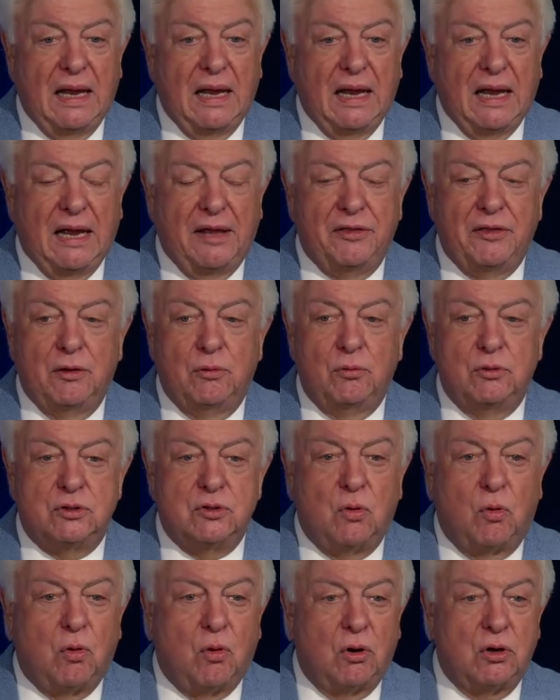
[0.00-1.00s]
and there was
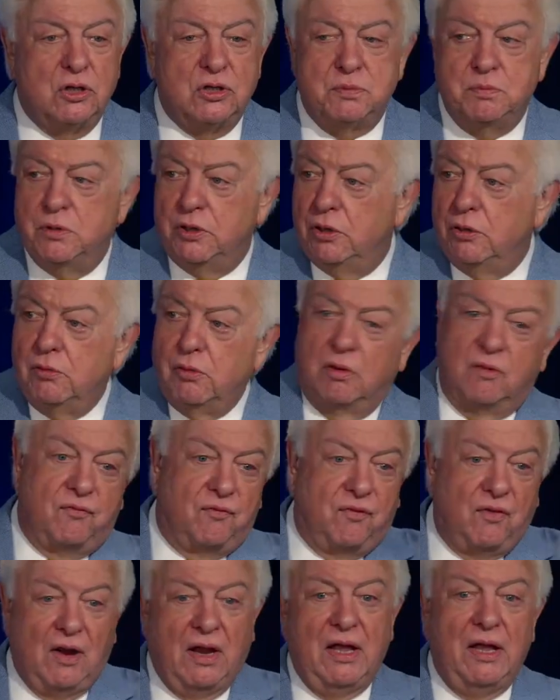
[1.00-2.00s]
horse manure
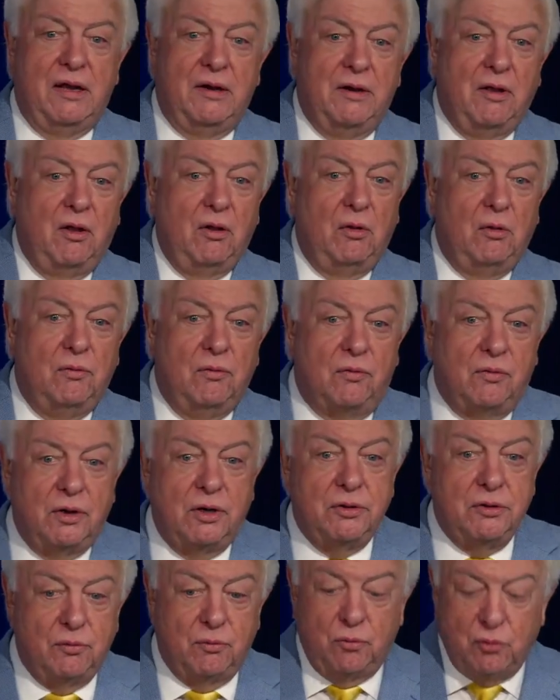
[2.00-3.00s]
flying all over
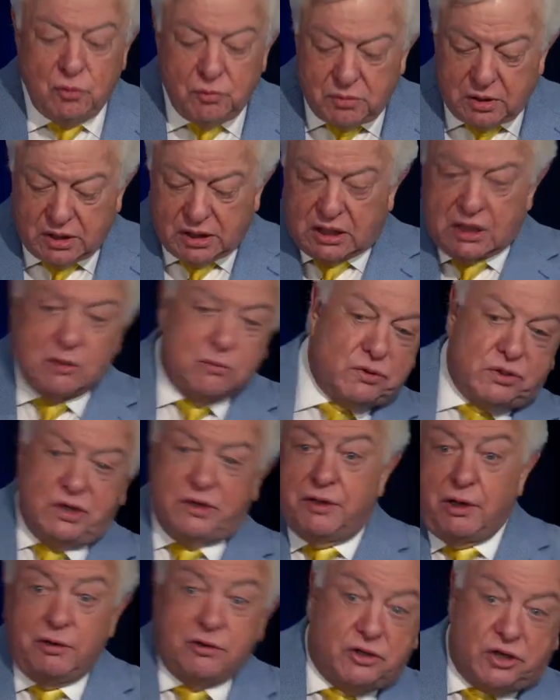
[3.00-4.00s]
in the room, and the kid was in
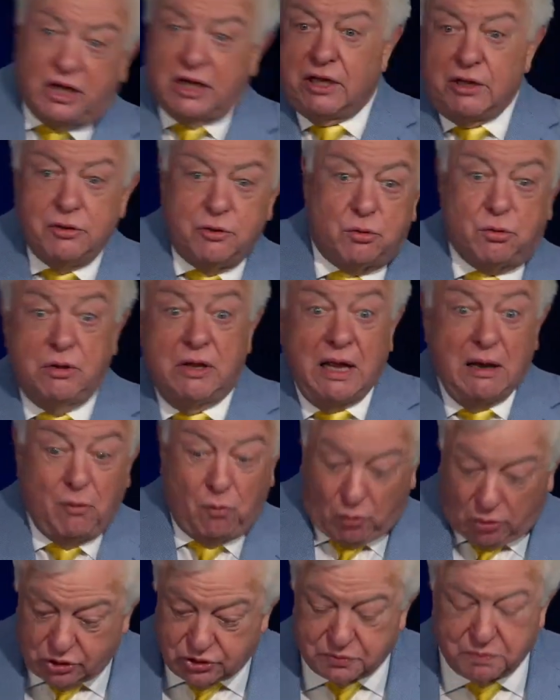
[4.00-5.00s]
there digging through that
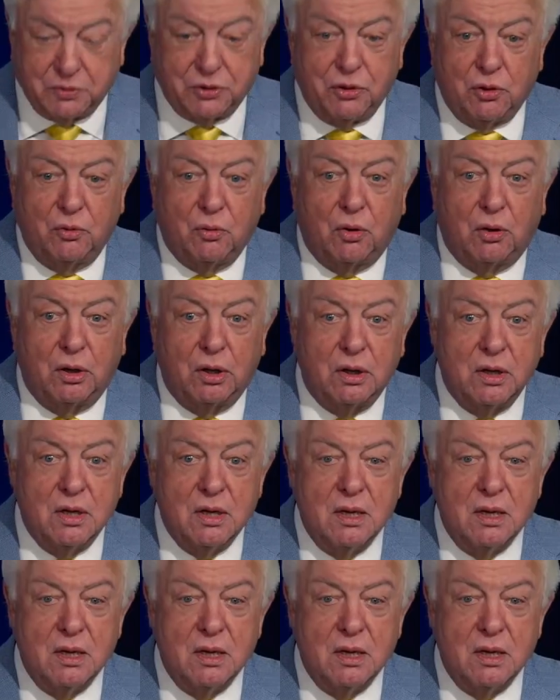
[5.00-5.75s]
horse manure.